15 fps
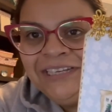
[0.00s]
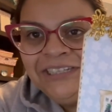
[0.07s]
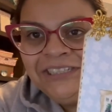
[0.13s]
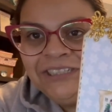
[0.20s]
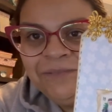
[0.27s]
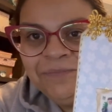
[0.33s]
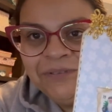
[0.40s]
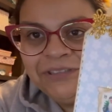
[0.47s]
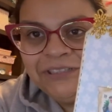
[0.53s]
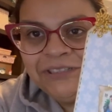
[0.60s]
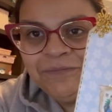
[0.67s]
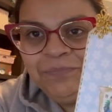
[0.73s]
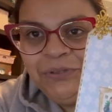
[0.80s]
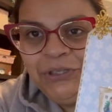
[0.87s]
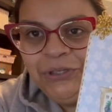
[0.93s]
She put this
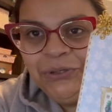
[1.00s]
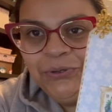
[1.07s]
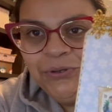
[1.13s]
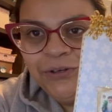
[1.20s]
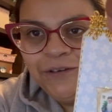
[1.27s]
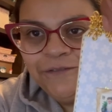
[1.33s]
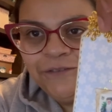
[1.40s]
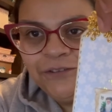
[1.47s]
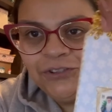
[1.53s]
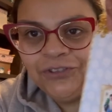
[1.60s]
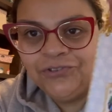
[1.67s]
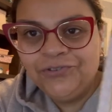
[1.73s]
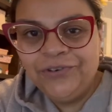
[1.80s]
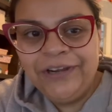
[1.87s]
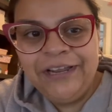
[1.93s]
beautiful
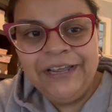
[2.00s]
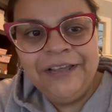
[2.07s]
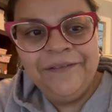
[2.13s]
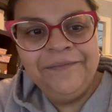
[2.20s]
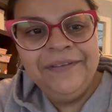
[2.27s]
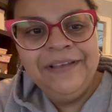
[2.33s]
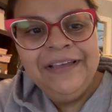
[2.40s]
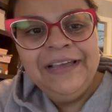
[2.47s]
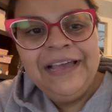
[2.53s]
trim